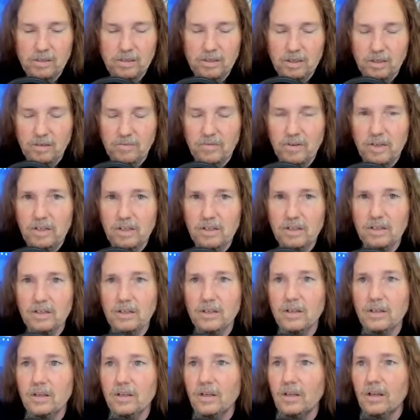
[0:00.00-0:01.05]
convenient
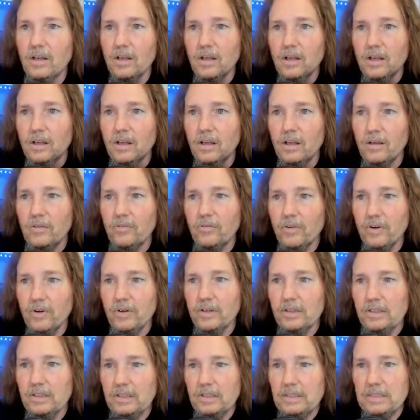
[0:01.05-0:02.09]
uh,
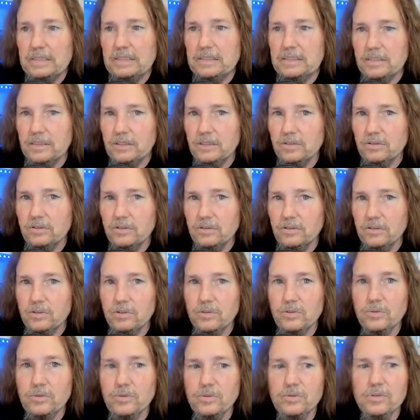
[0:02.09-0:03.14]
very easy to
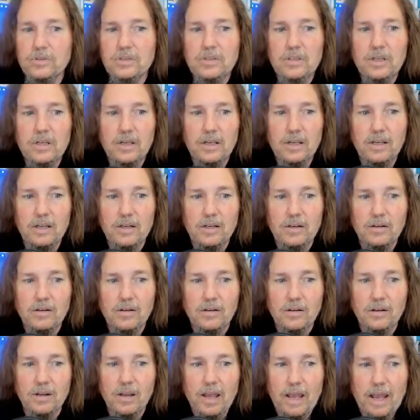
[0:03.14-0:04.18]
use, and
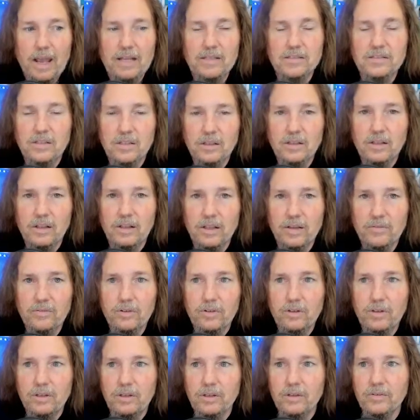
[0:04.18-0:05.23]
adds another
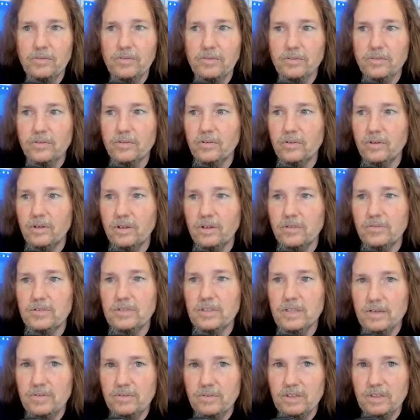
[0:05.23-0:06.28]
level of, of
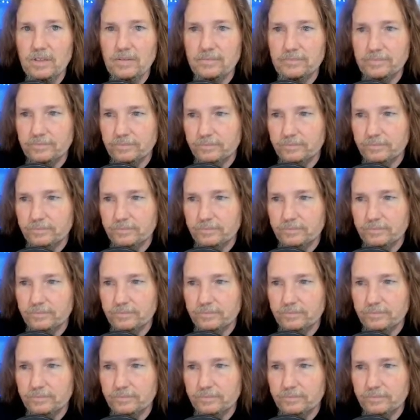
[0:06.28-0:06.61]
safety.